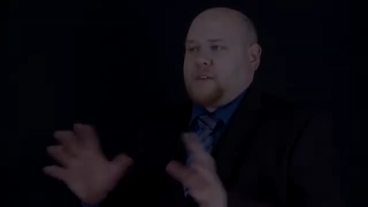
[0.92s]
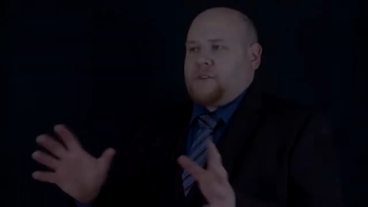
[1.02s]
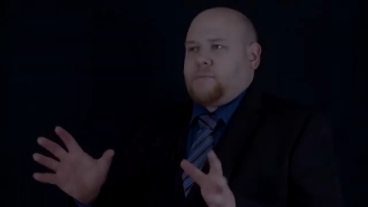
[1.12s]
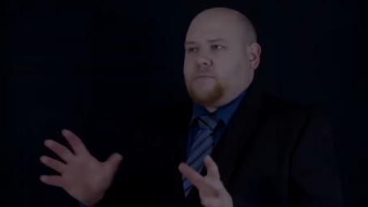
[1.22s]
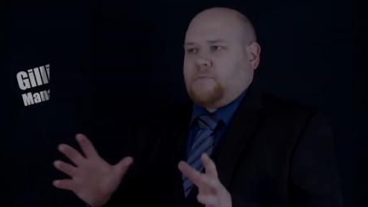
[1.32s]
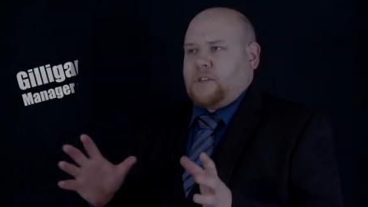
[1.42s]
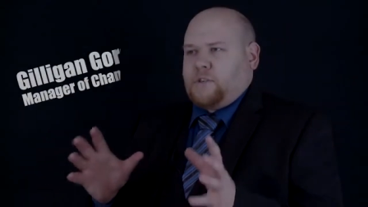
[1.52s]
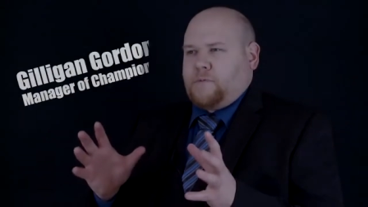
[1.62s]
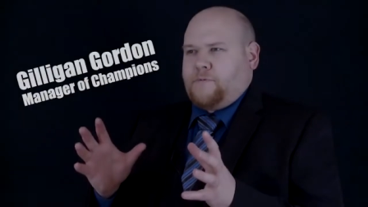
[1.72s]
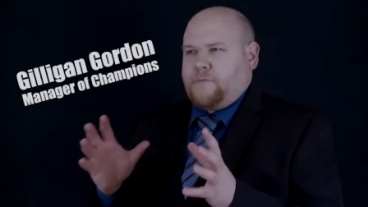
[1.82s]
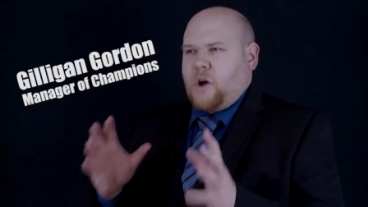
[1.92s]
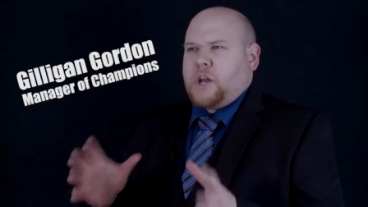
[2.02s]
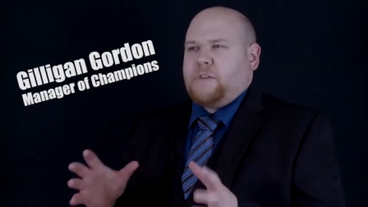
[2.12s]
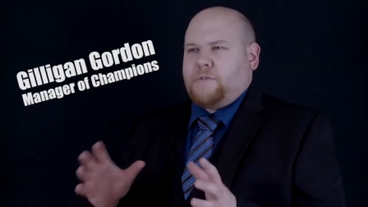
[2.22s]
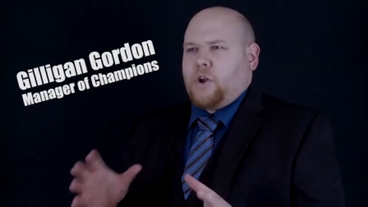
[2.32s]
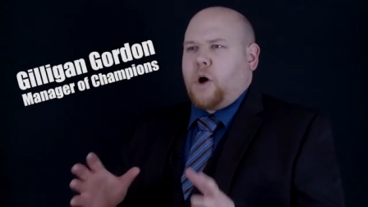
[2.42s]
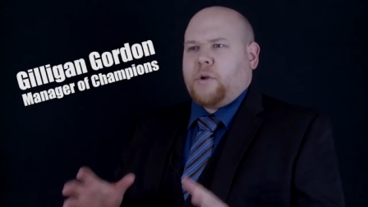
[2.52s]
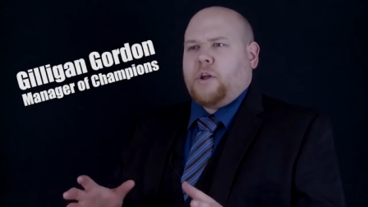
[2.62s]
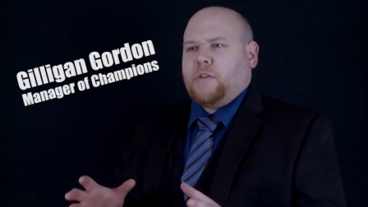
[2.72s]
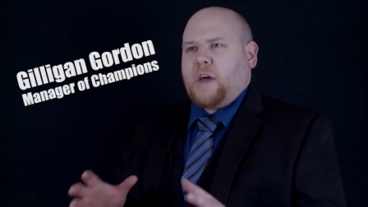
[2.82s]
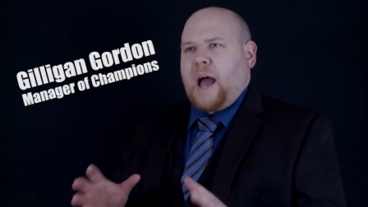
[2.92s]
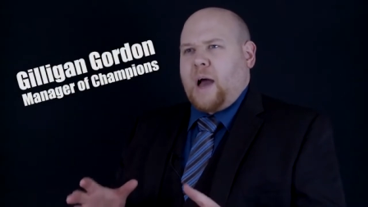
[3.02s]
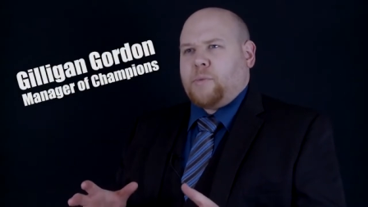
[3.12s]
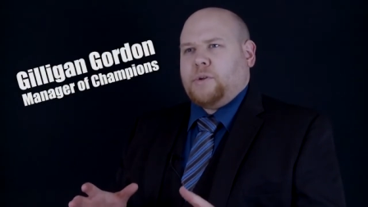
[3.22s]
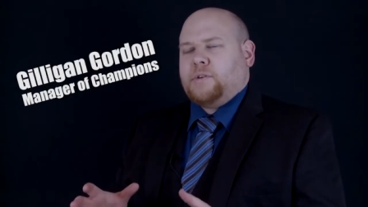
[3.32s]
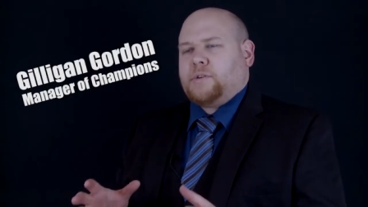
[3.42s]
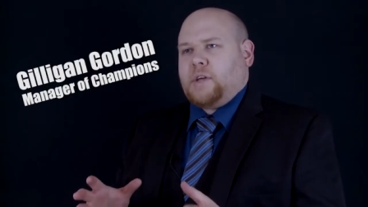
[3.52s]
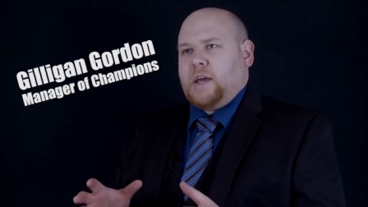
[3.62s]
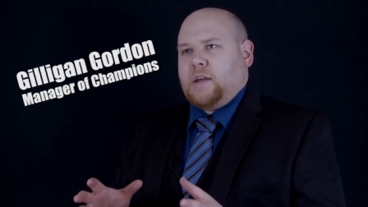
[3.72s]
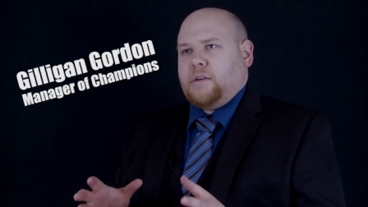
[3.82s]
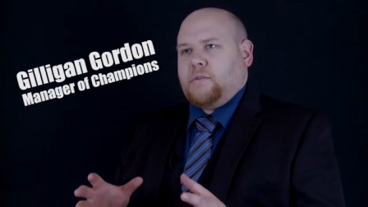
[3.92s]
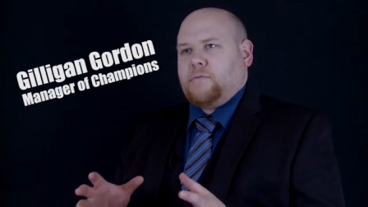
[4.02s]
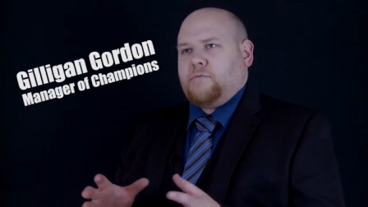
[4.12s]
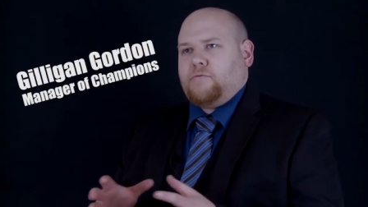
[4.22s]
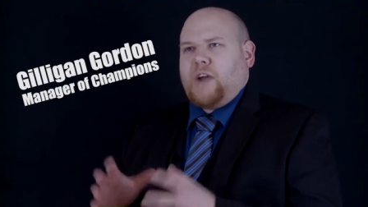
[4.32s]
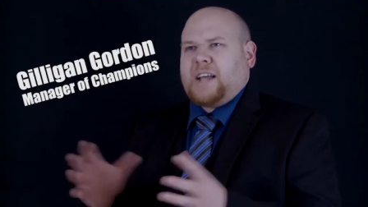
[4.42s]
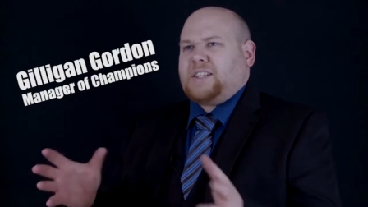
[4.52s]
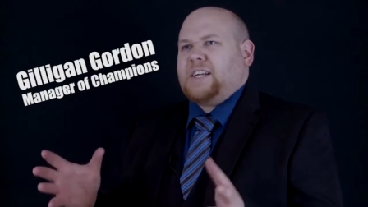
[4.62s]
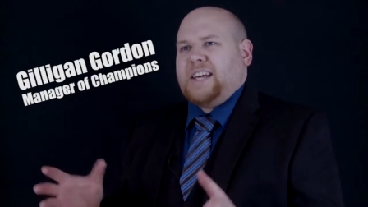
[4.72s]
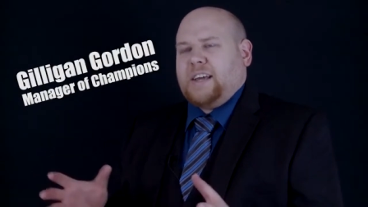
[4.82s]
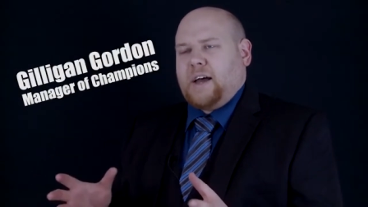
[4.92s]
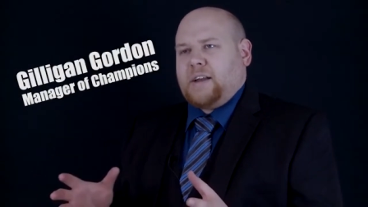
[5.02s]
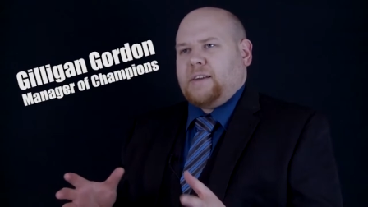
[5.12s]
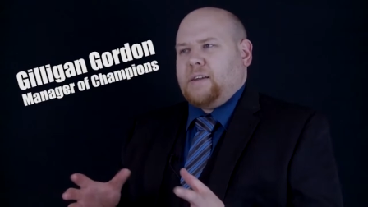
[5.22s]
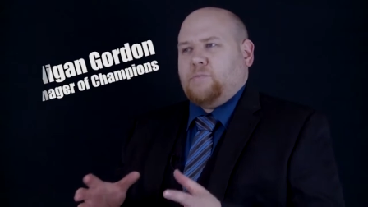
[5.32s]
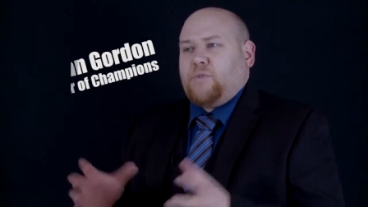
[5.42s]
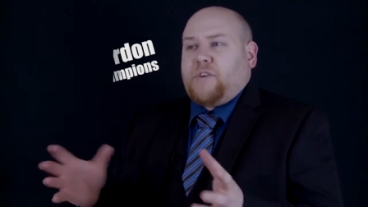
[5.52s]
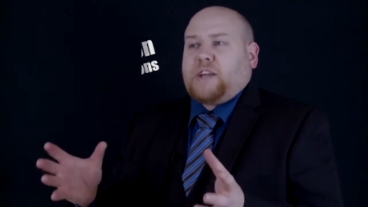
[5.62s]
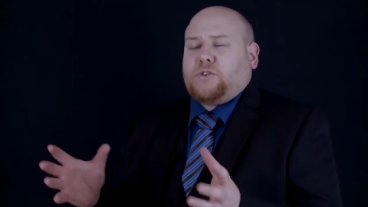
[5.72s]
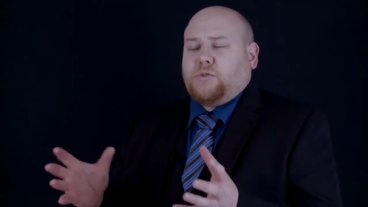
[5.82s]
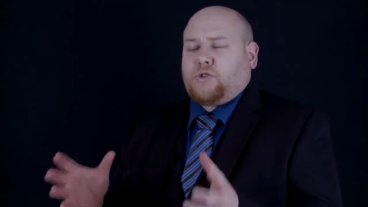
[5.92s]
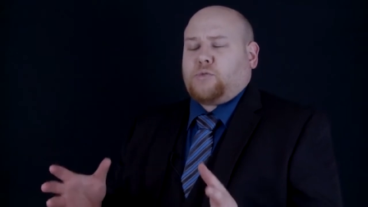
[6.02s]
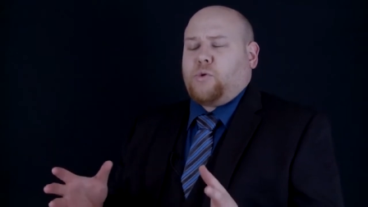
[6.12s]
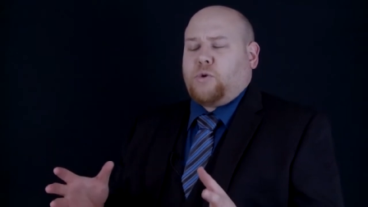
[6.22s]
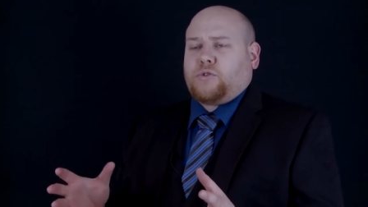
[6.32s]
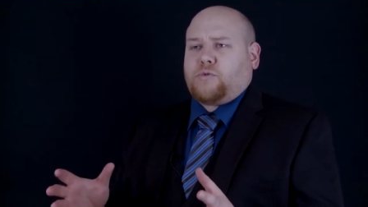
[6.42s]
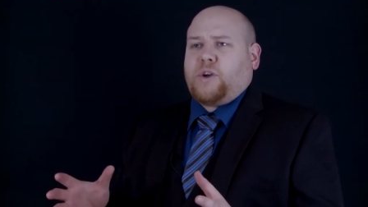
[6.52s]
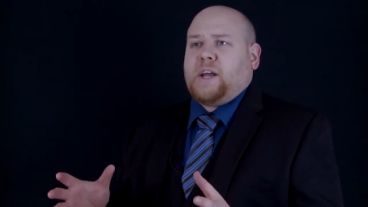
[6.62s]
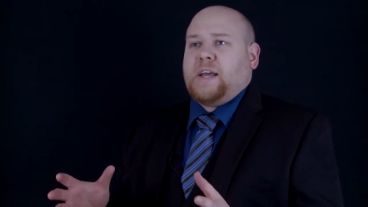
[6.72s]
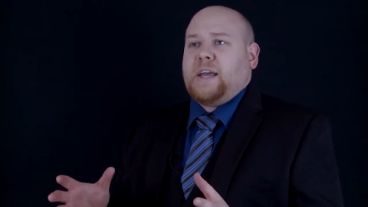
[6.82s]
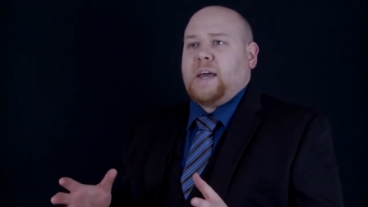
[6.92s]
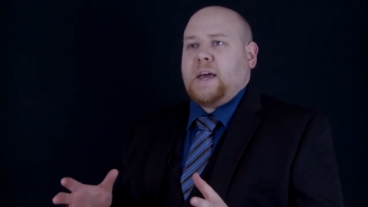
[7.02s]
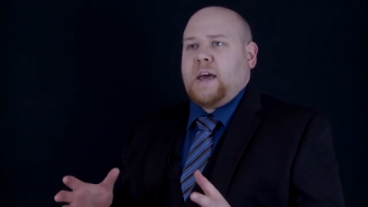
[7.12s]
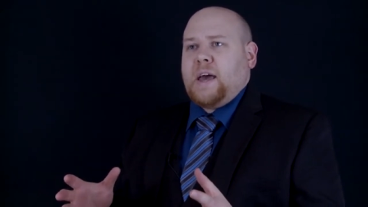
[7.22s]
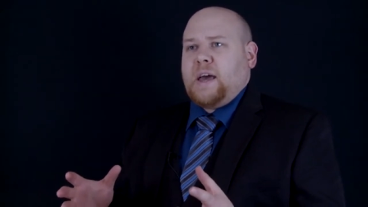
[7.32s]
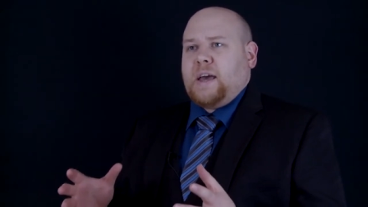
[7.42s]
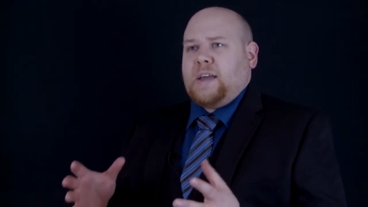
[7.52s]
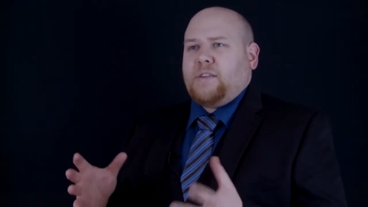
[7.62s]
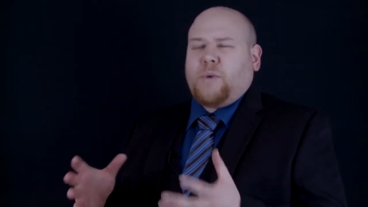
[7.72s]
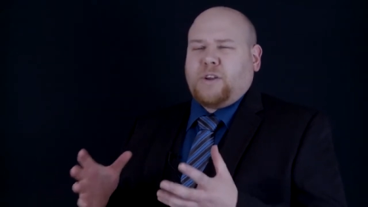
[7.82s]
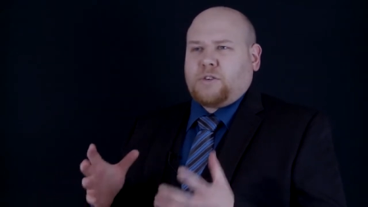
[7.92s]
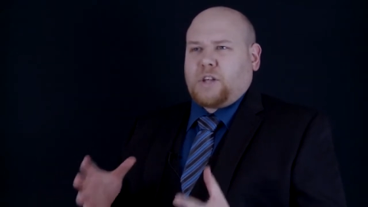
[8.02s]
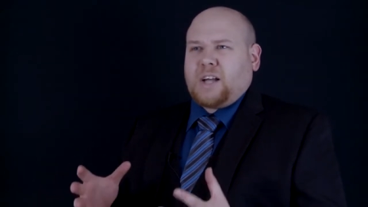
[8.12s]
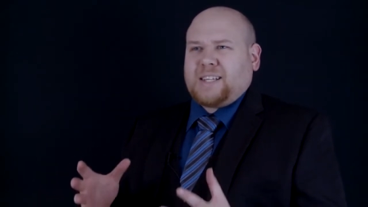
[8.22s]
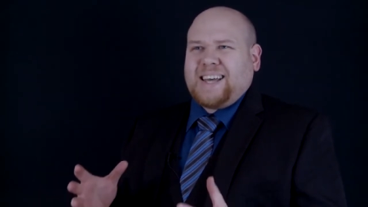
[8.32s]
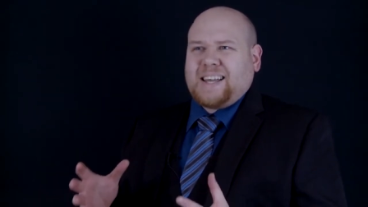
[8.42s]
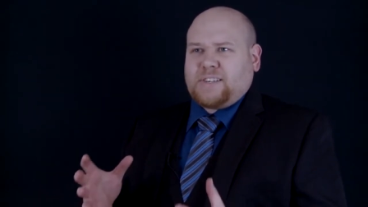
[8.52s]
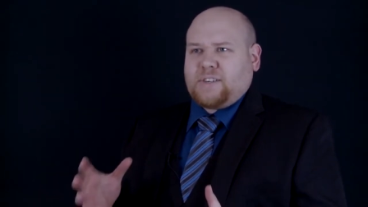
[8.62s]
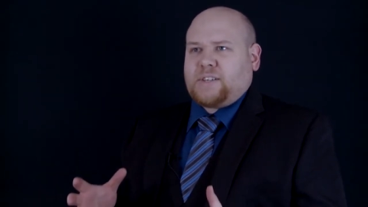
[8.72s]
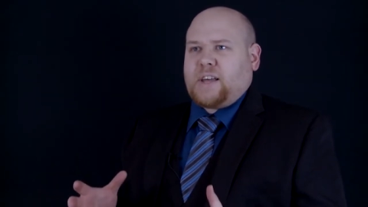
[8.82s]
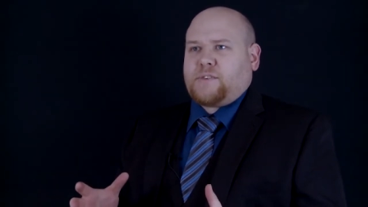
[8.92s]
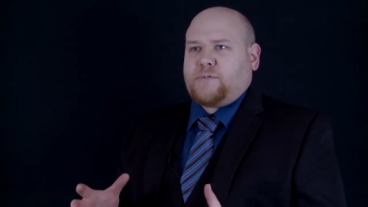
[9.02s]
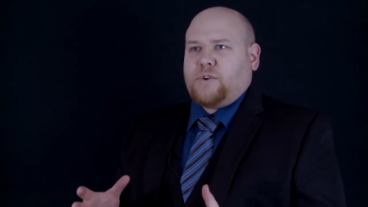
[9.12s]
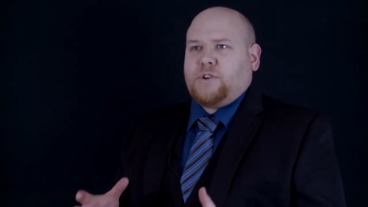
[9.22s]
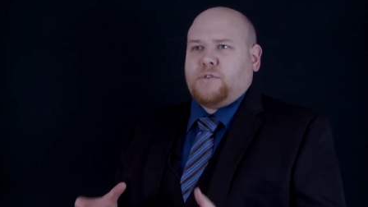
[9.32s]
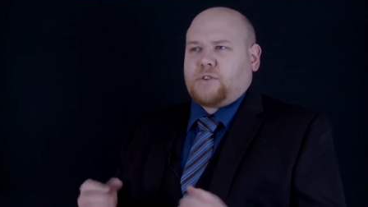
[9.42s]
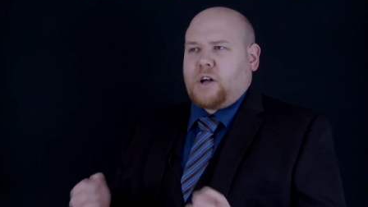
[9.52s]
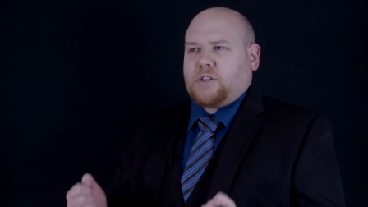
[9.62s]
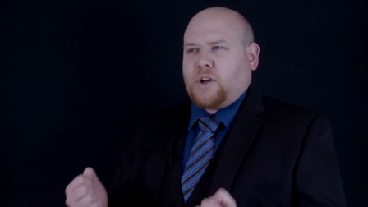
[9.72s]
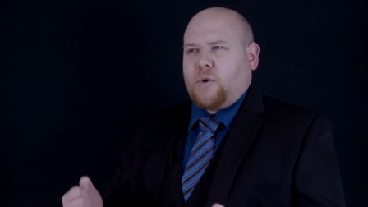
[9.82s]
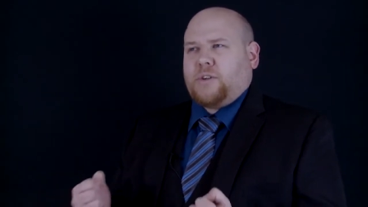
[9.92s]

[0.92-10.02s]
There's this funny phenomenon that happens in wrestling and in professional sports, really, in that when you start to get successful and you start to go